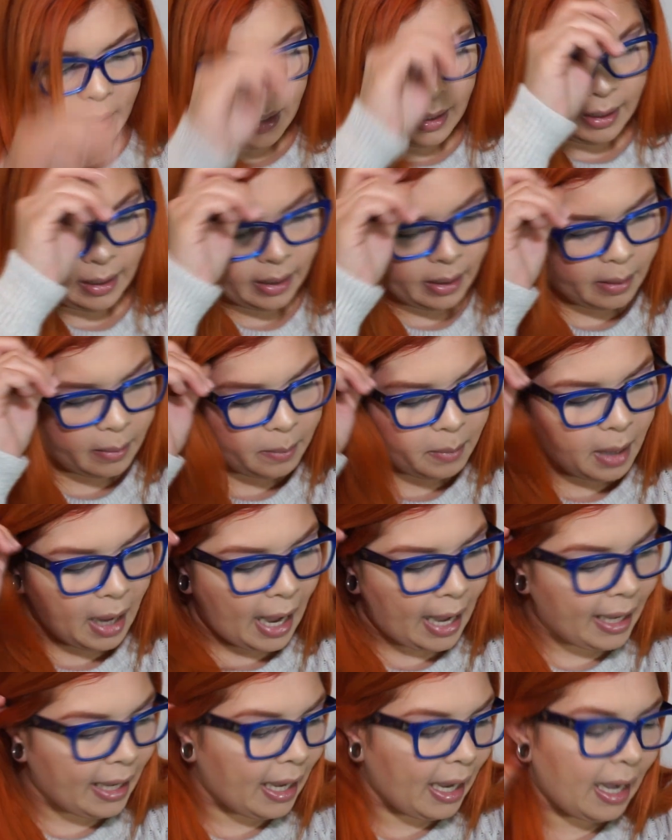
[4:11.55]

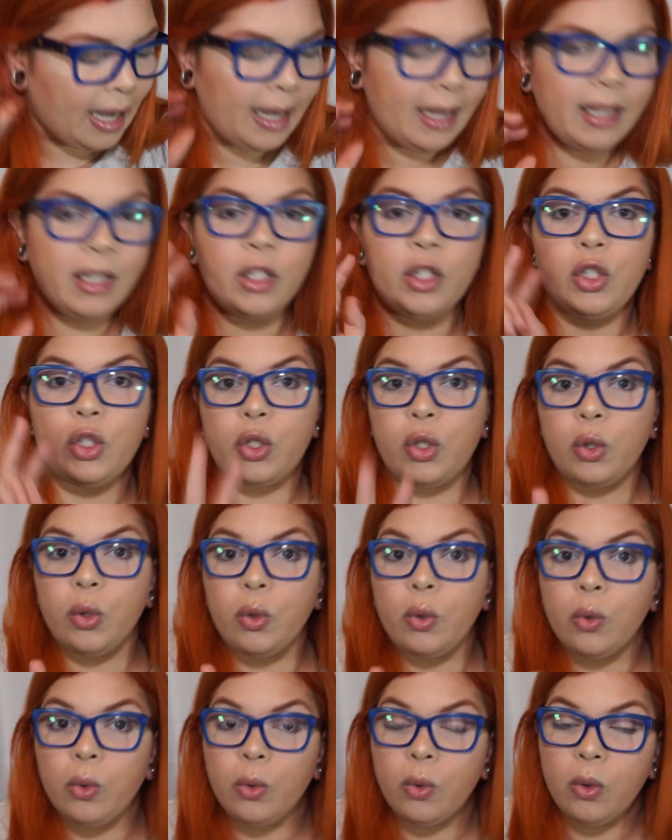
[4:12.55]
I got 2
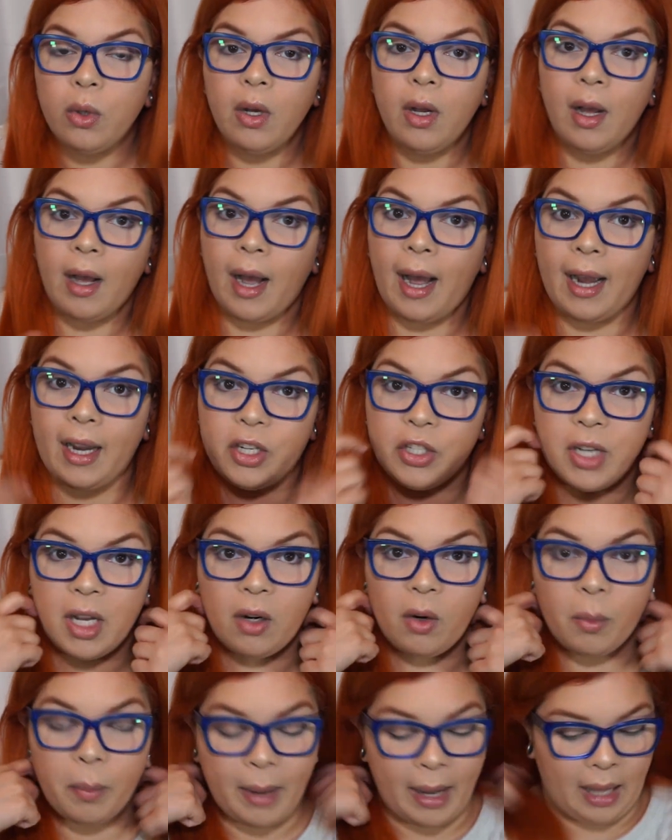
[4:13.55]

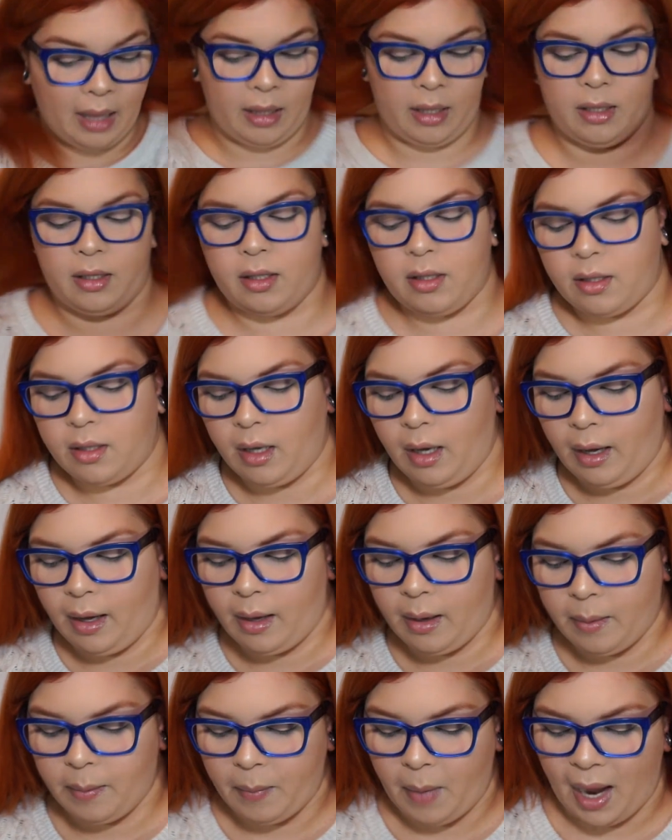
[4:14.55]
eyeshadow palettes.
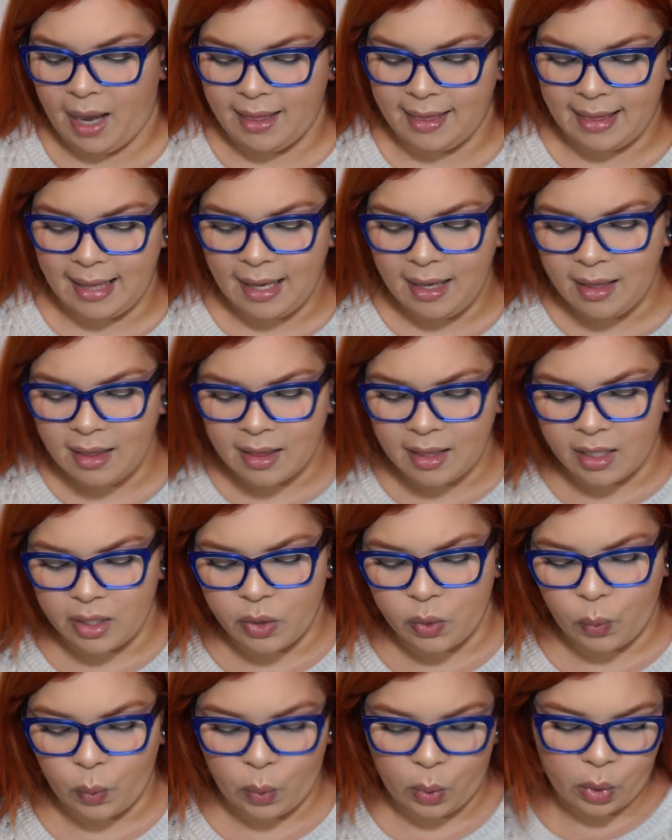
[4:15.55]
I think
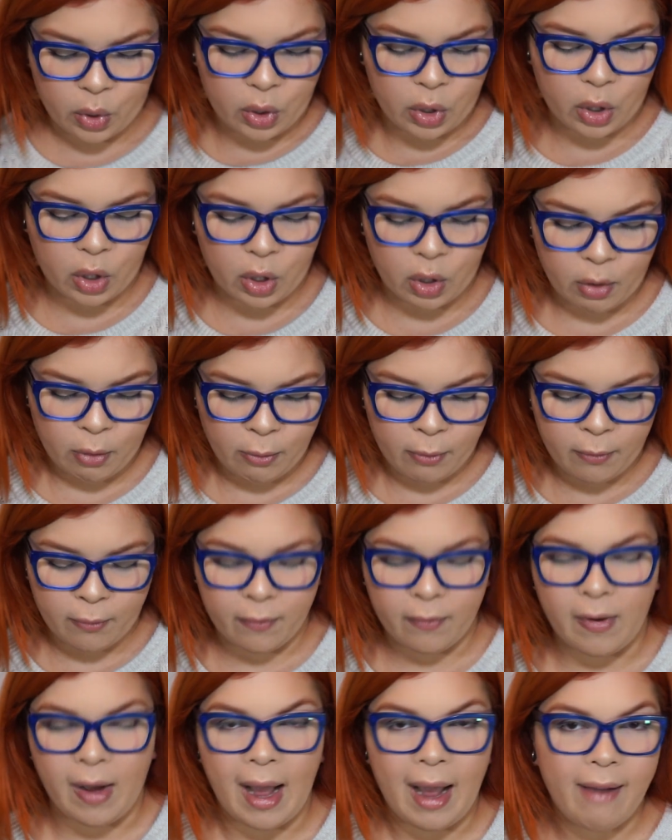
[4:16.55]
this were
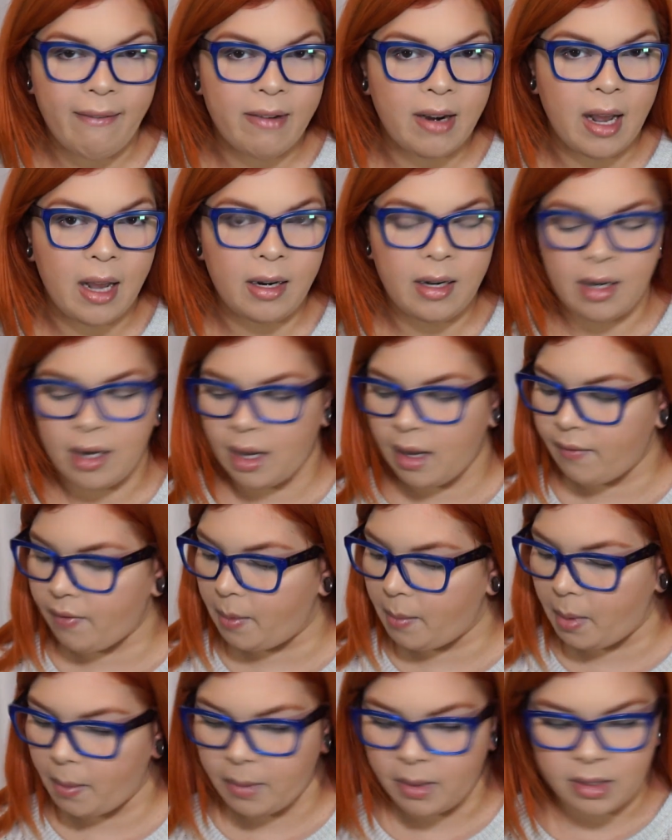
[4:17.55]
$5.99 if
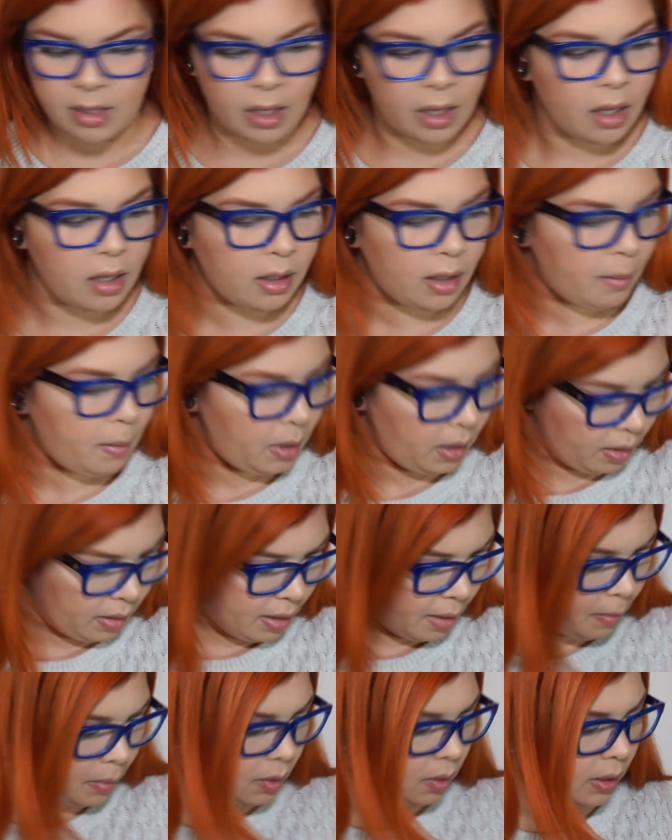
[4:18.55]
I'm not mistaken. Let me
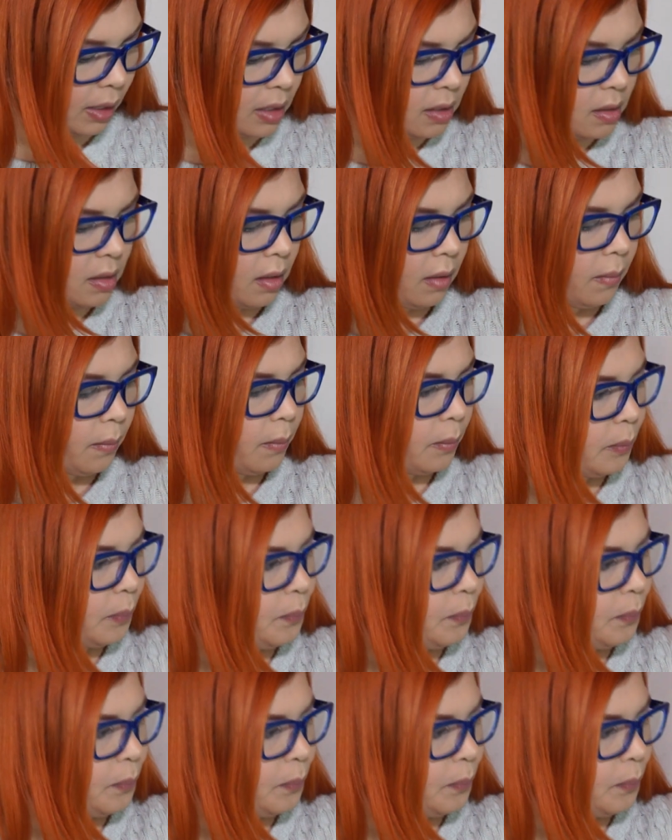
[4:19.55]
look and see.